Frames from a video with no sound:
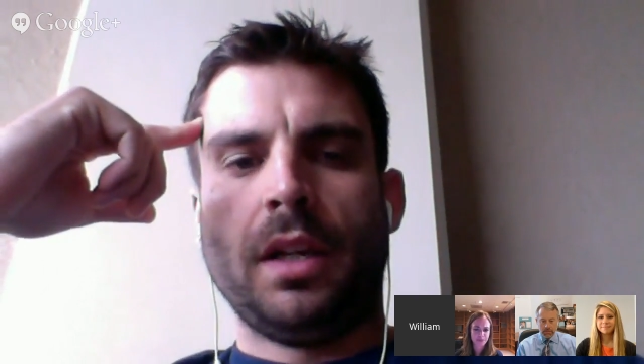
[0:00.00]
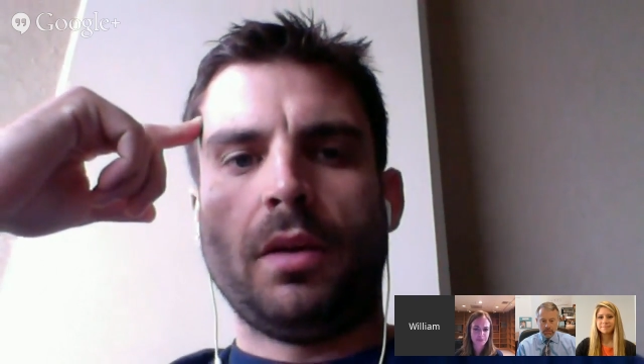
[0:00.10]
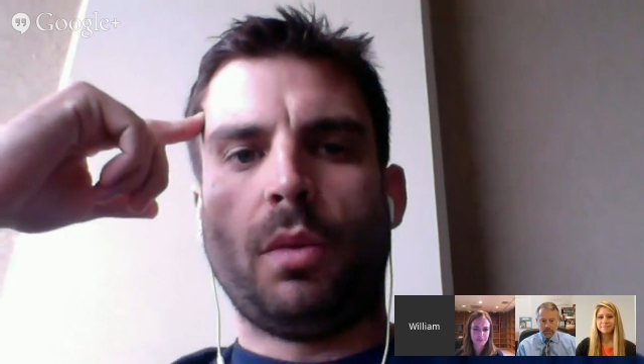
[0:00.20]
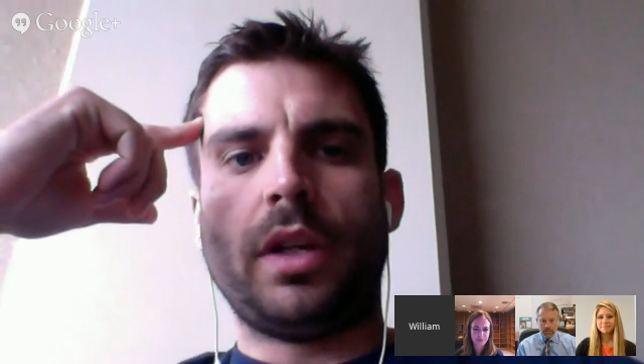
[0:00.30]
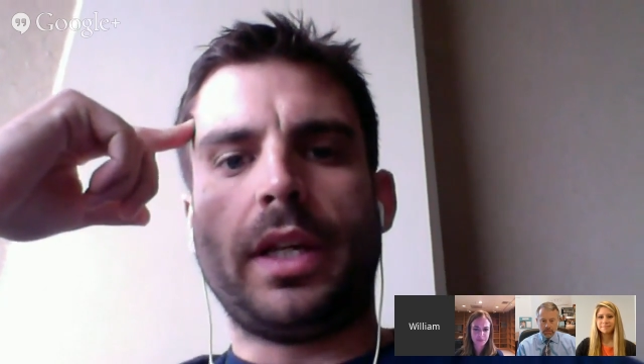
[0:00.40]

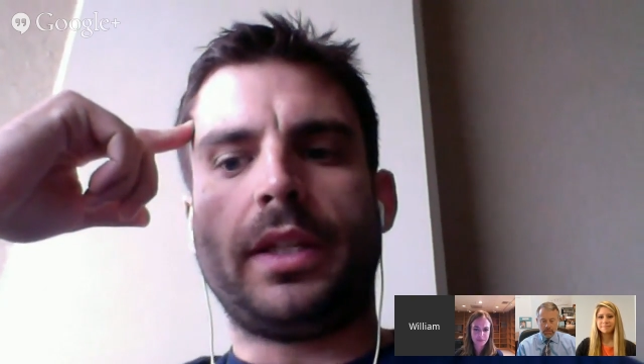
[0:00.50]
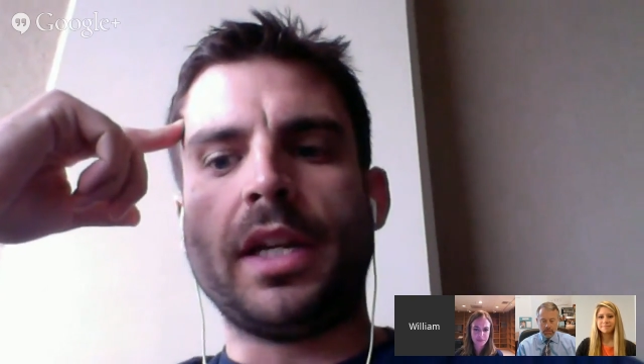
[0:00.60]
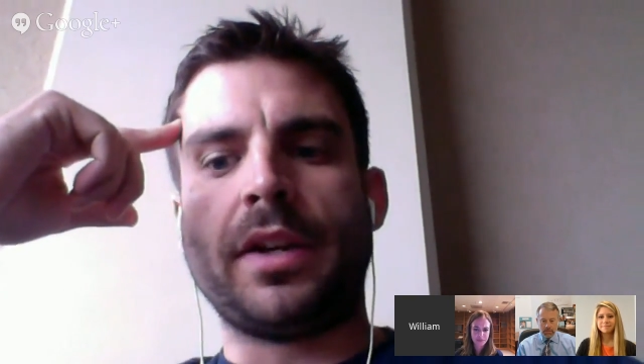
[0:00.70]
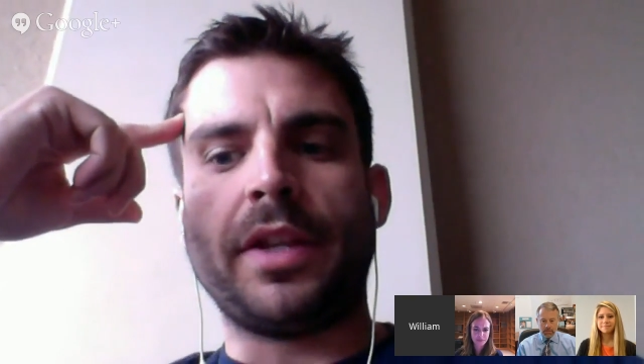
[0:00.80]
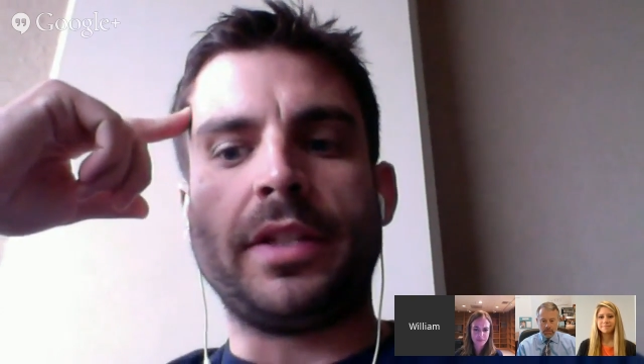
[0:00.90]
Well, at
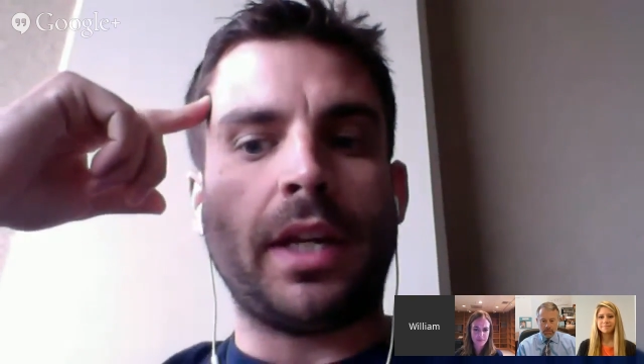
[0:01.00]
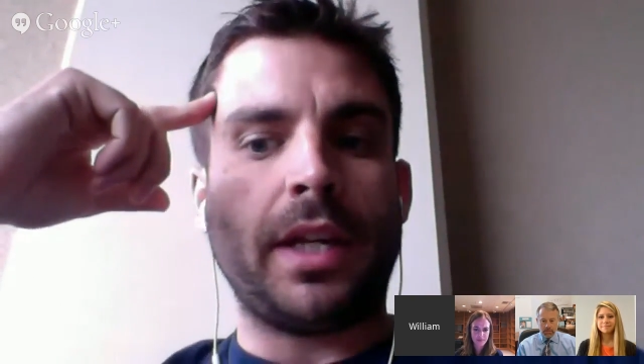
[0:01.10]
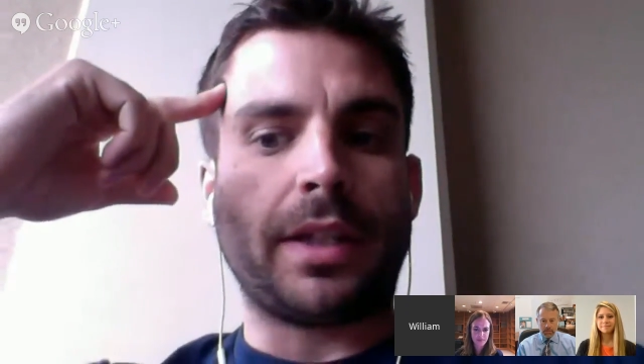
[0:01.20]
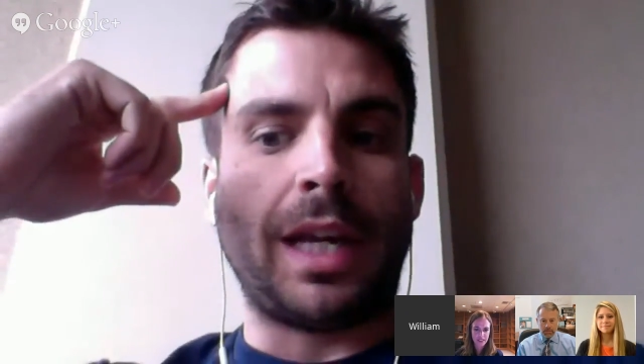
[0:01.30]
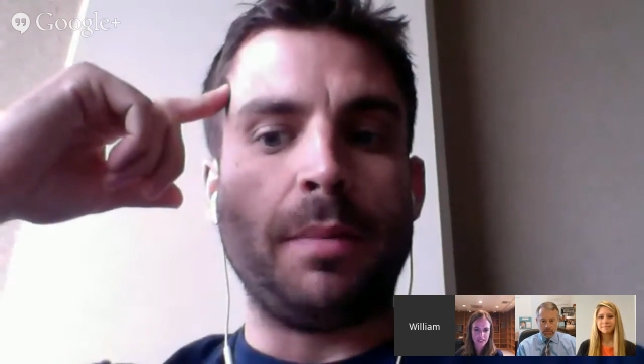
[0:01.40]
the end of the
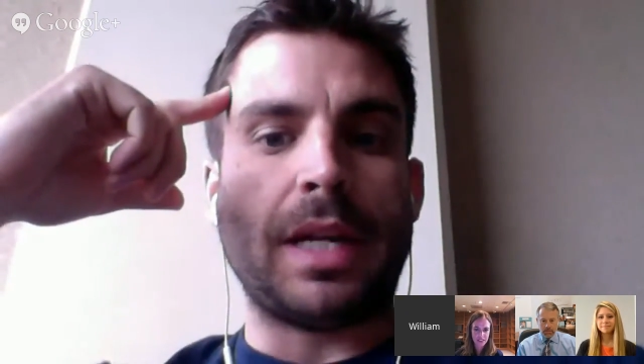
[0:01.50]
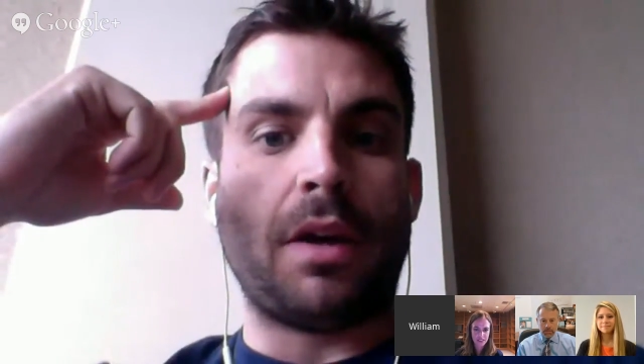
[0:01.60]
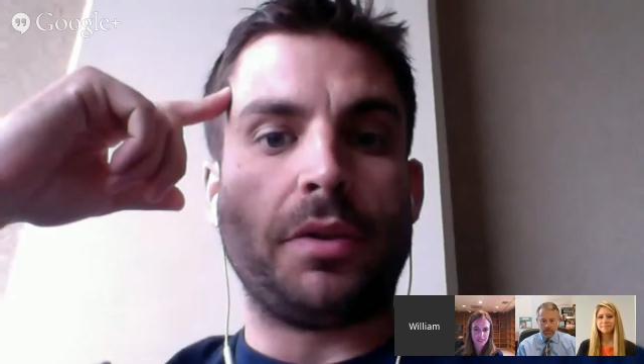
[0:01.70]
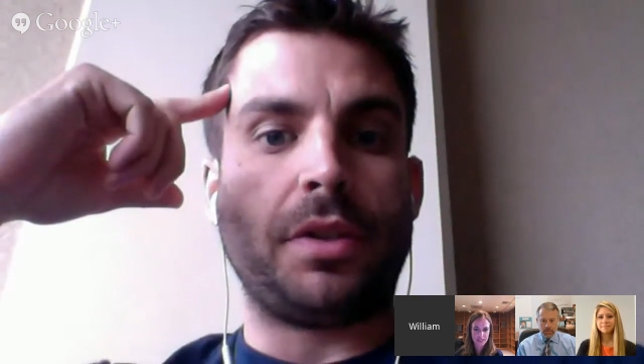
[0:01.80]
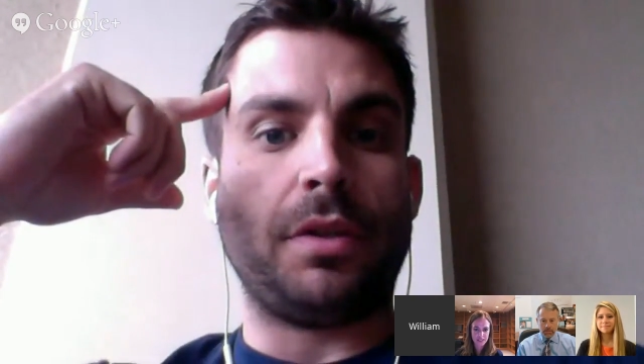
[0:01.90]
day, it came
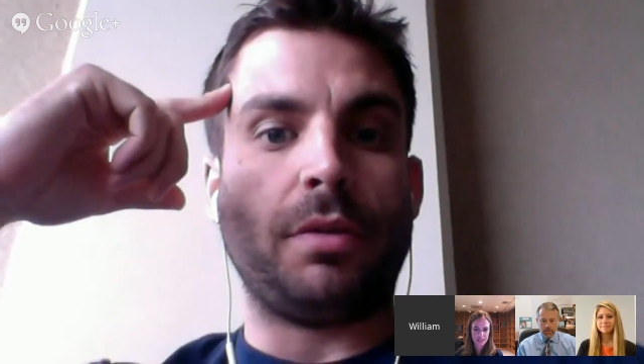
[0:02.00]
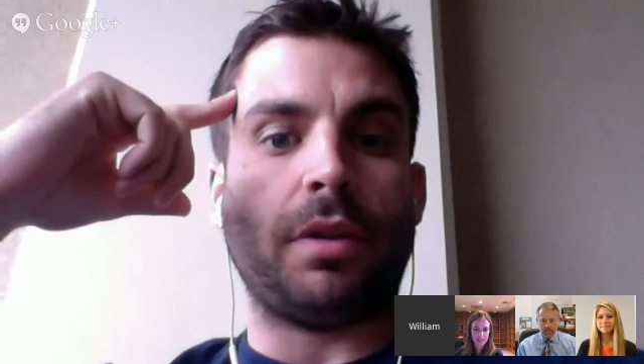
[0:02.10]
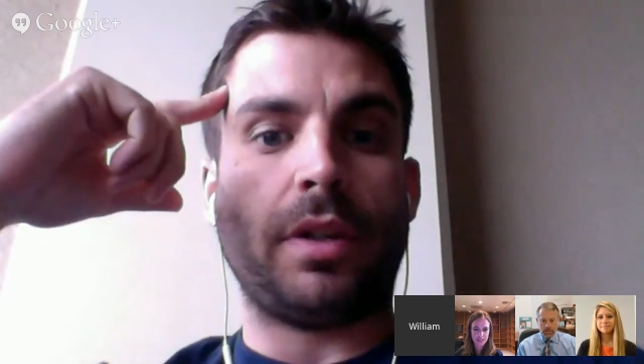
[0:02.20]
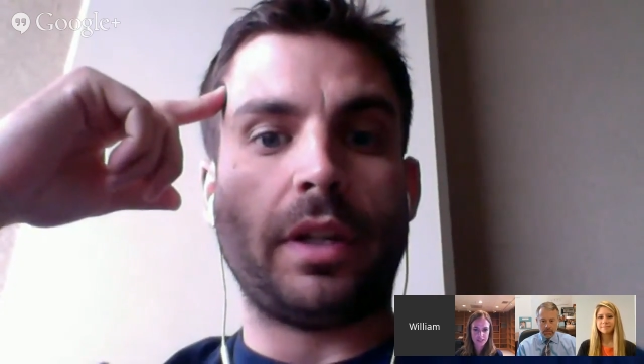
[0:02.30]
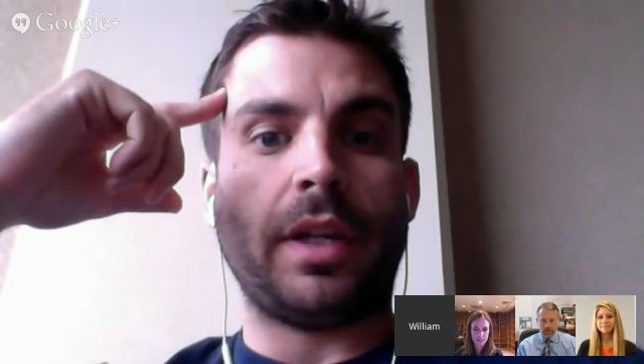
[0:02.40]
down
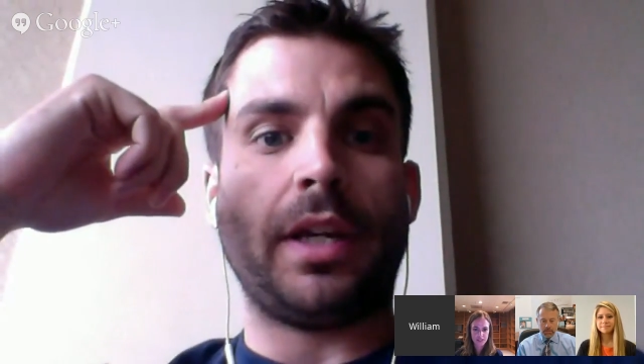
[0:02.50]
to,